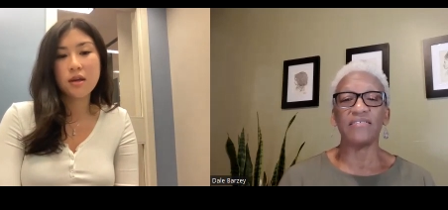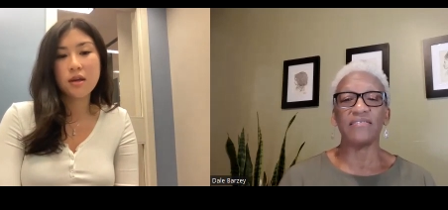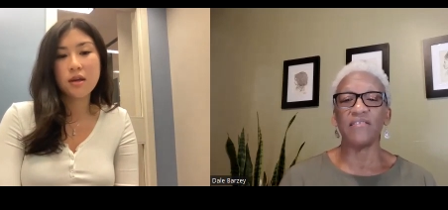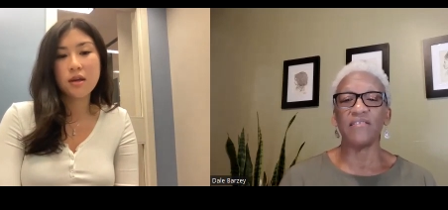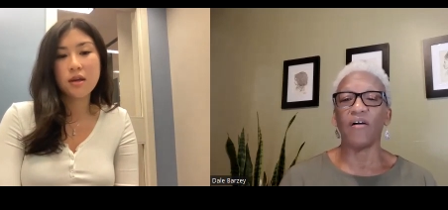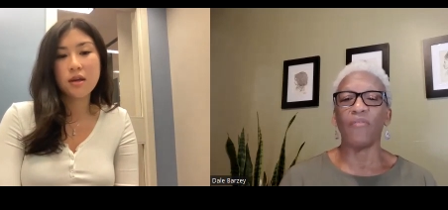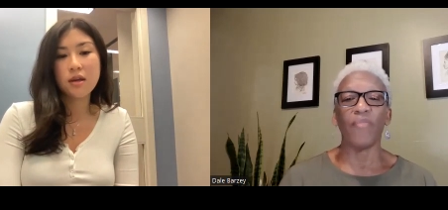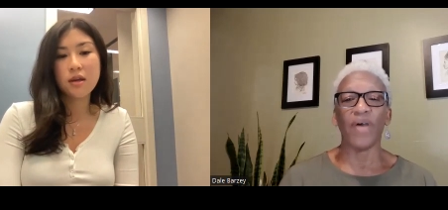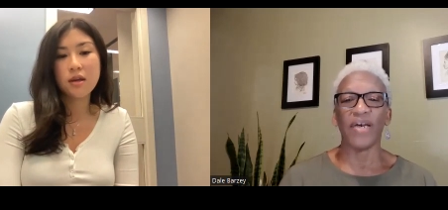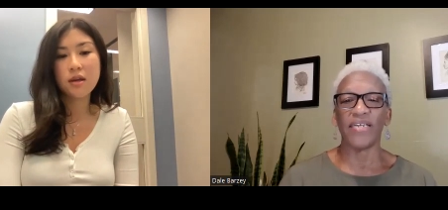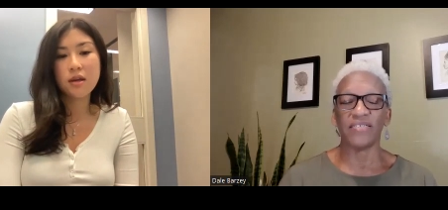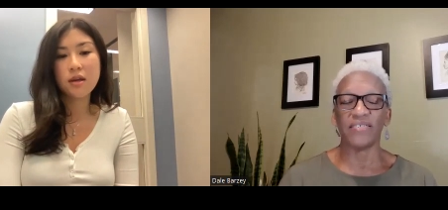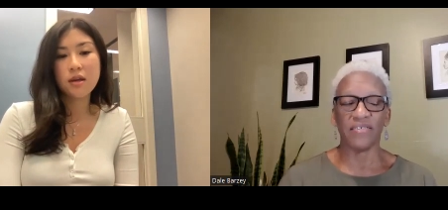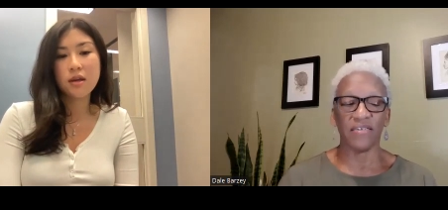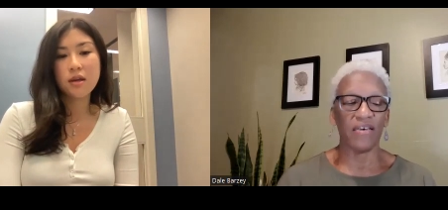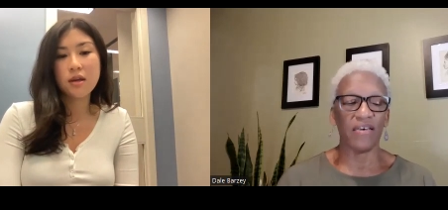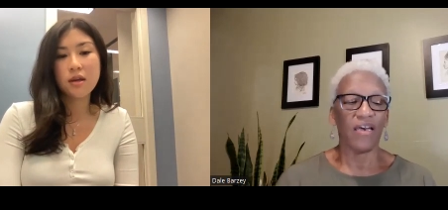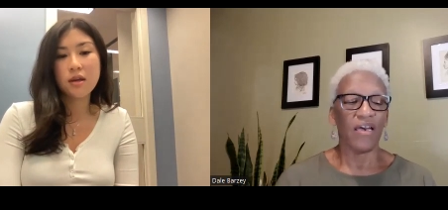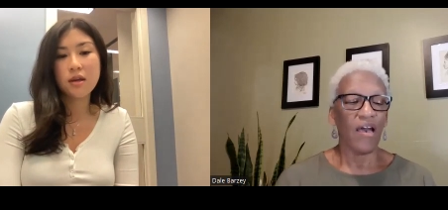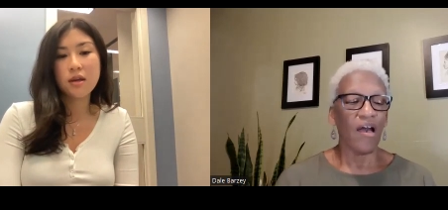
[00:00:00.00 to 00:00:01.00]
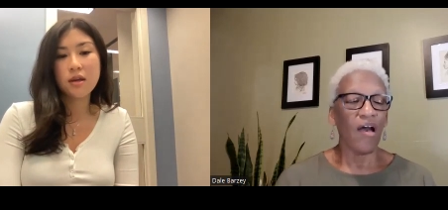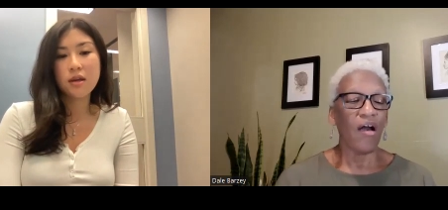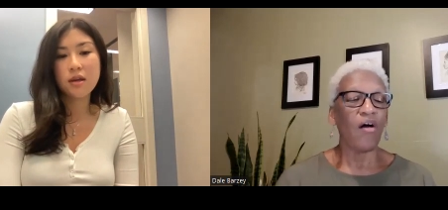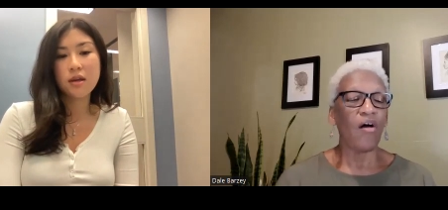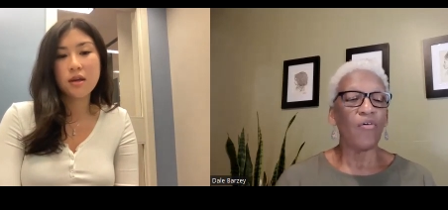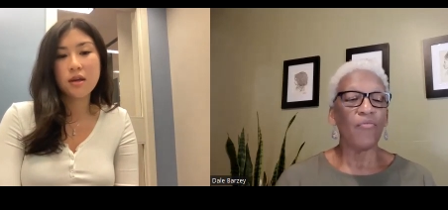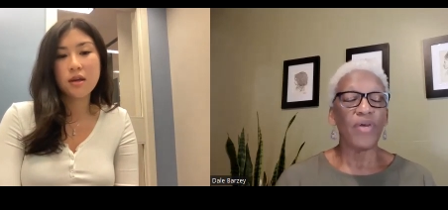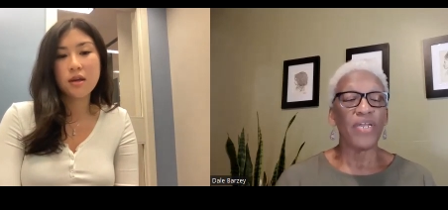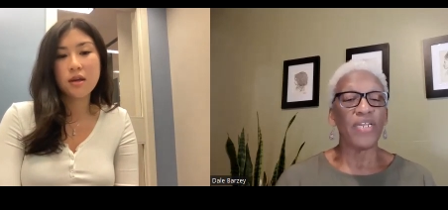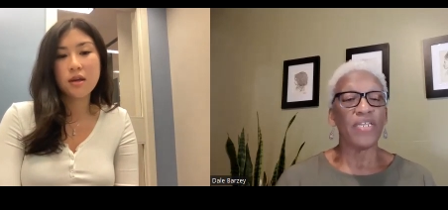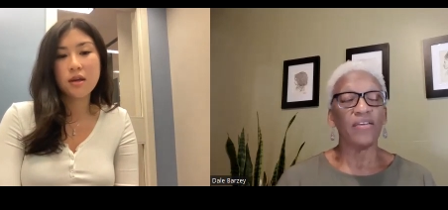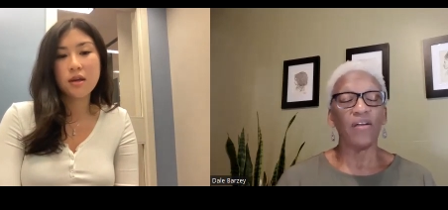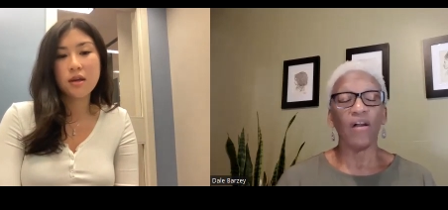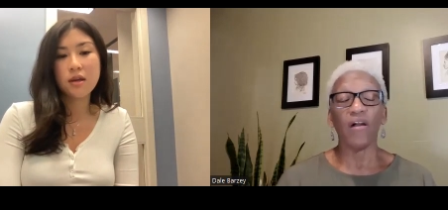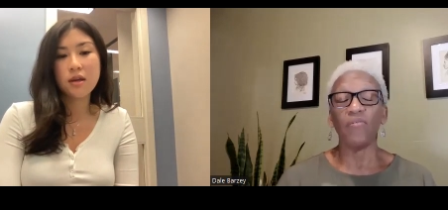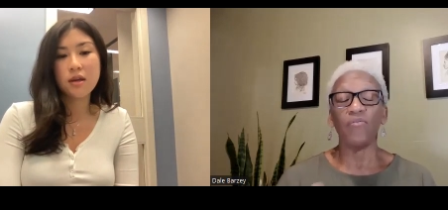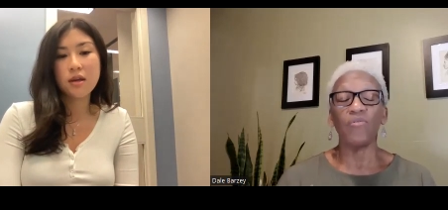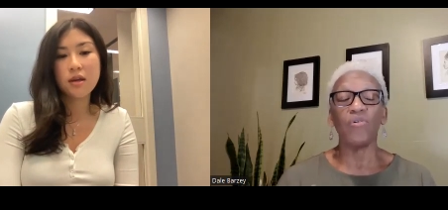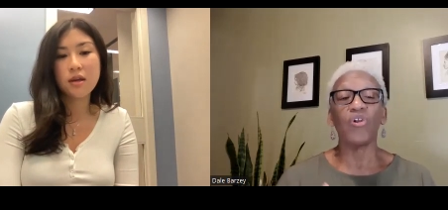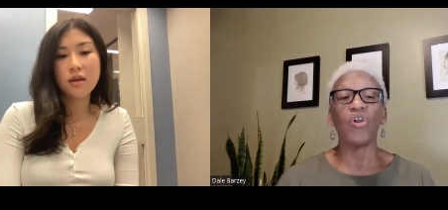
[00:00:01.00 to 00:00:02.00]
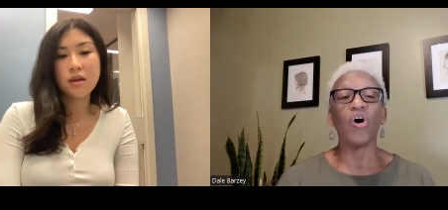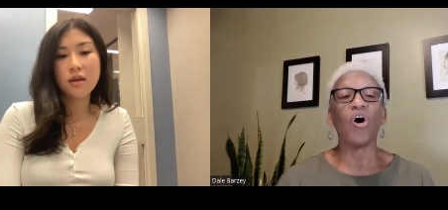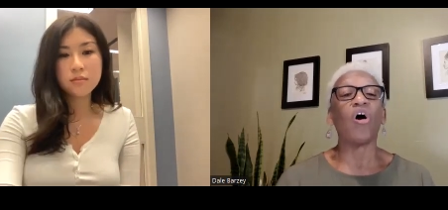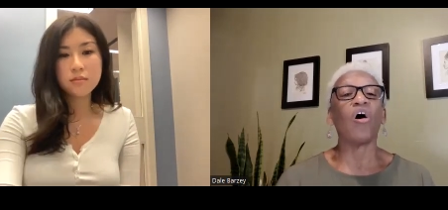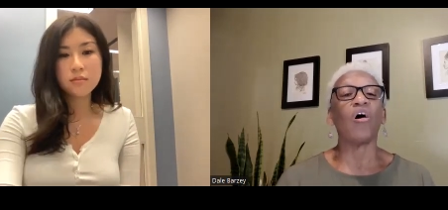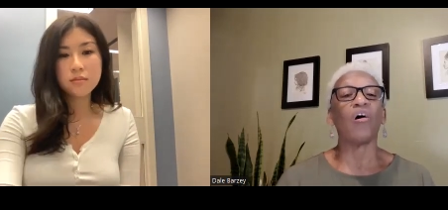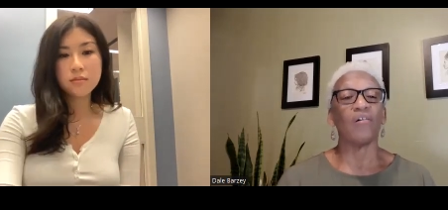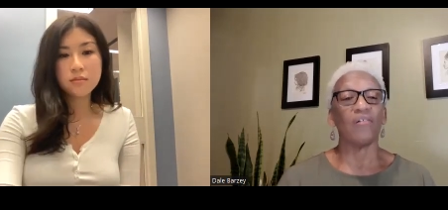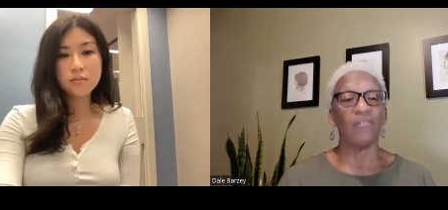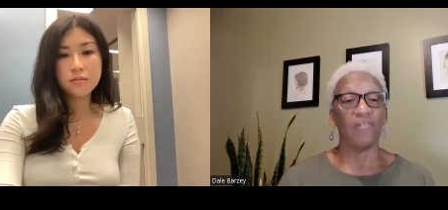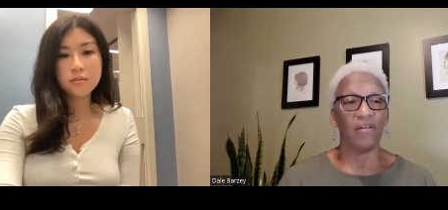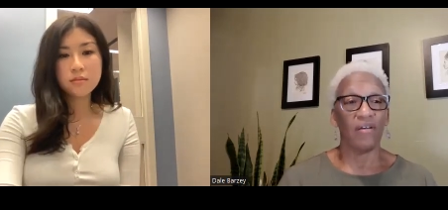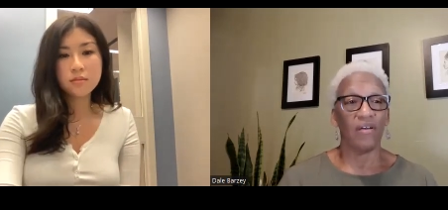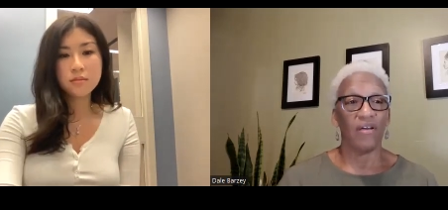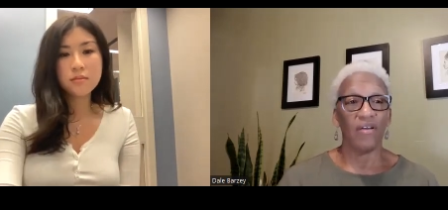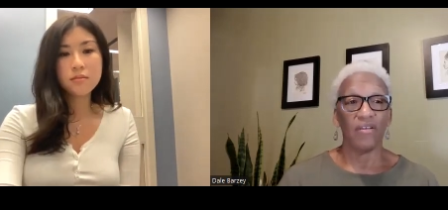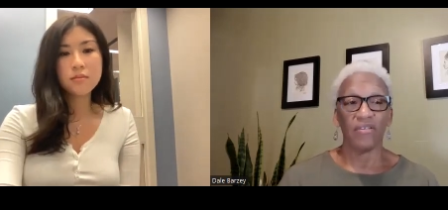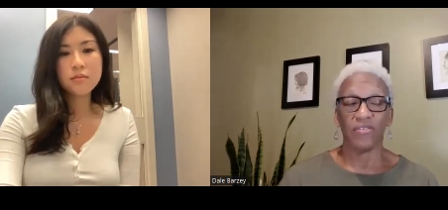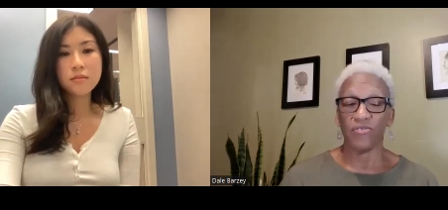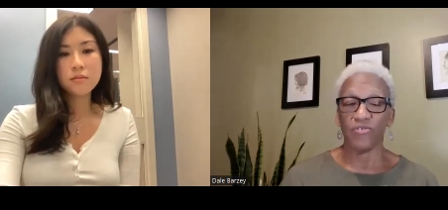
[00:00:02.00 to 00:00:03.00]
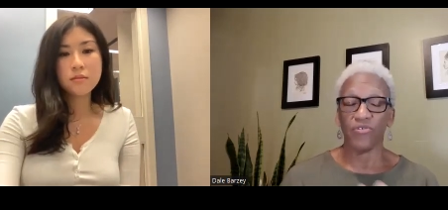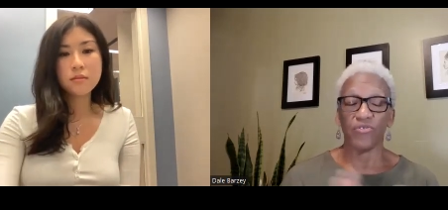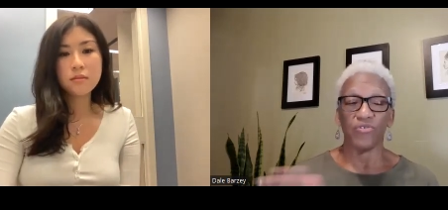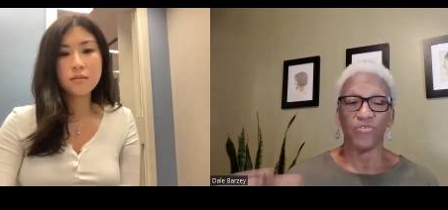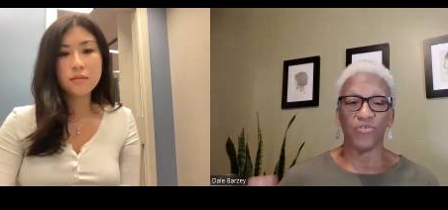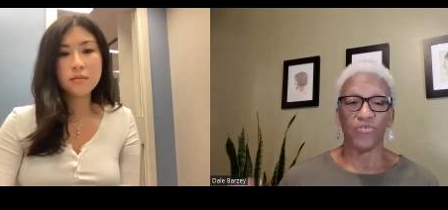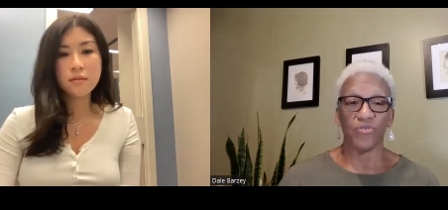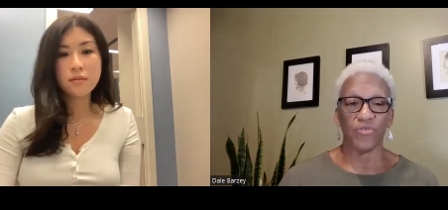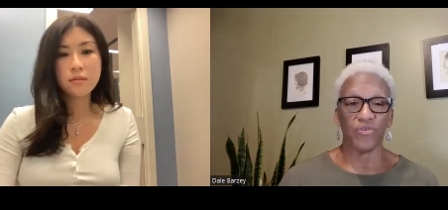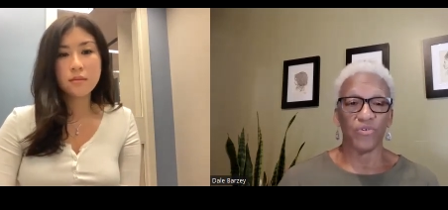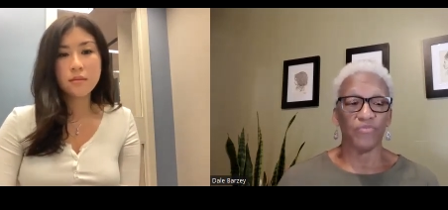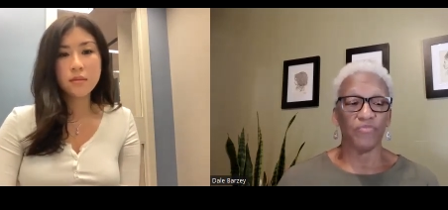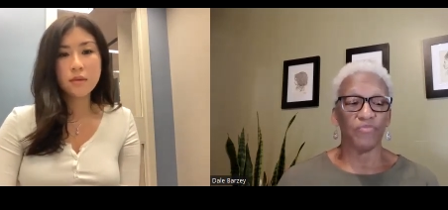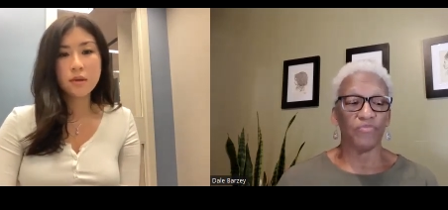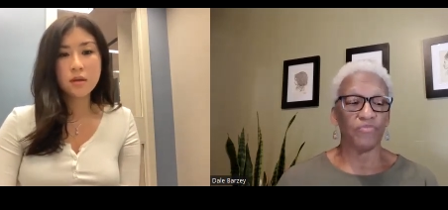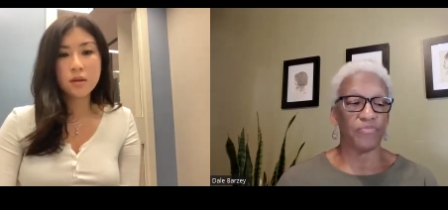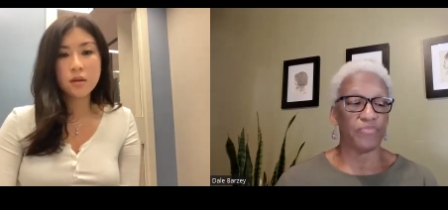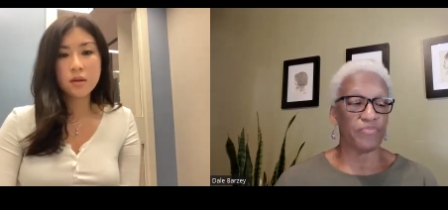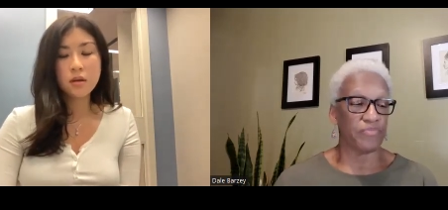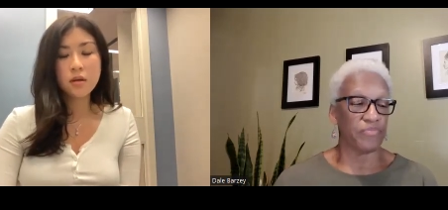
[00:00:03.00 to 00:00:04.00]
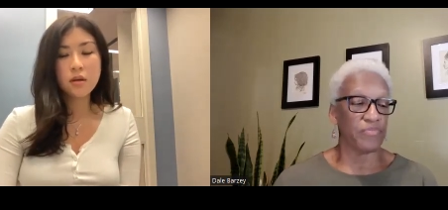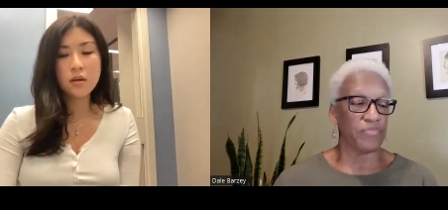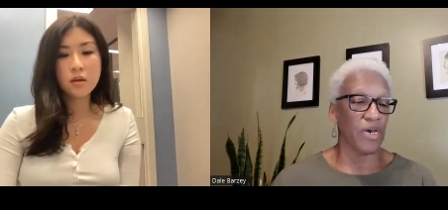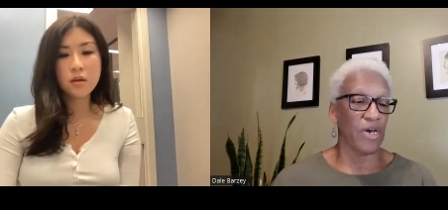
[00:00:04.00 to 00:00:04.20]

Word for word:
Speaker 1: it does not matter how many, how long your your your